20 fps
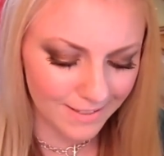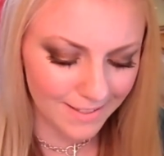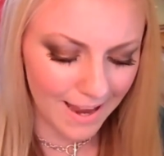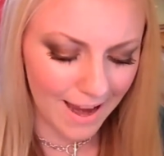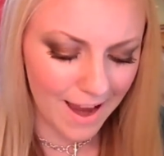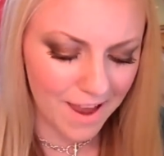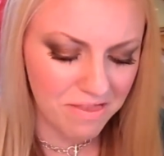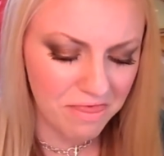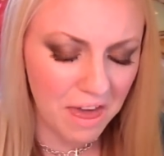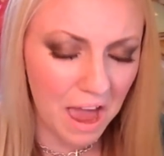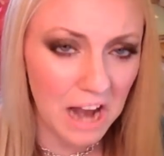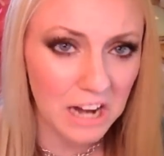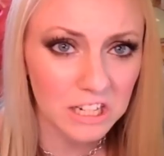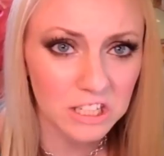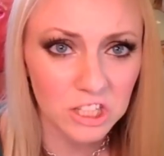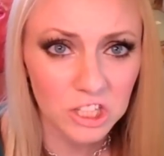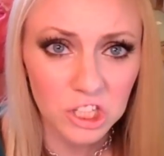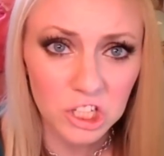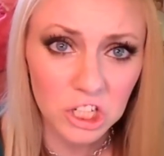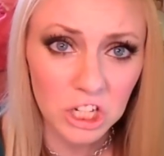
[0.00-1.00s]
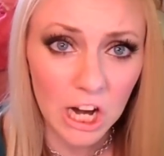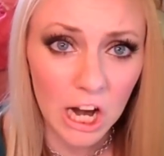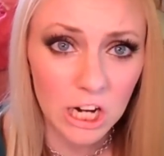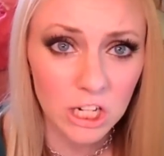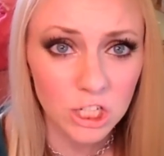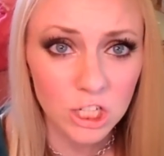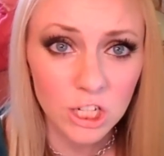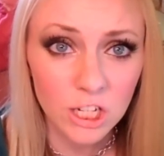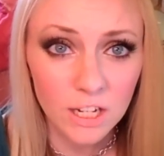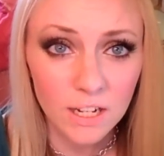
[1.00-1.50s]
saying that it's
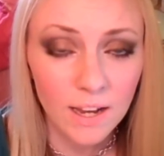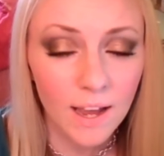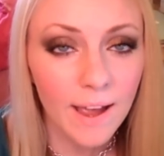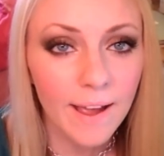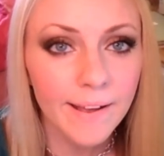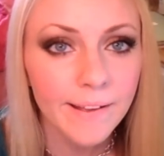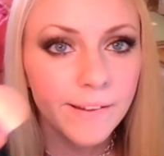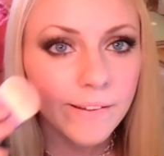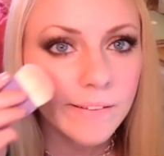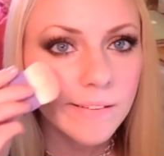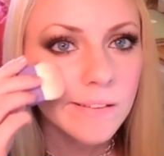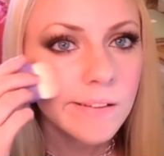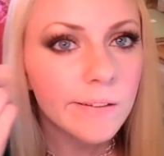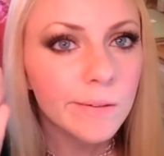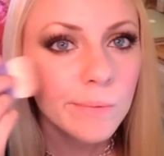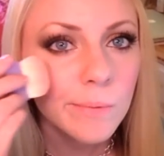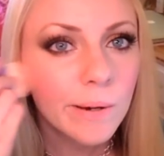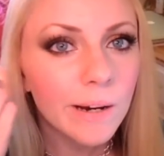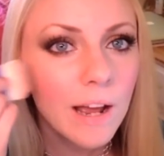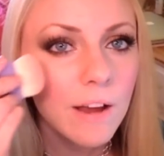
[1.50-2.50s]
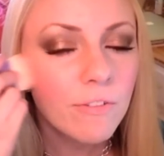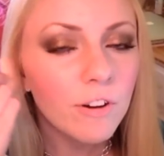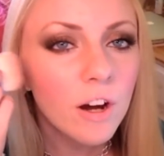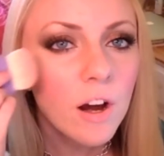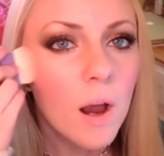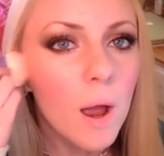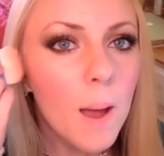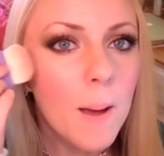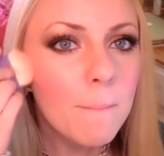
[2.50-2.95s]
scratchy and whatever,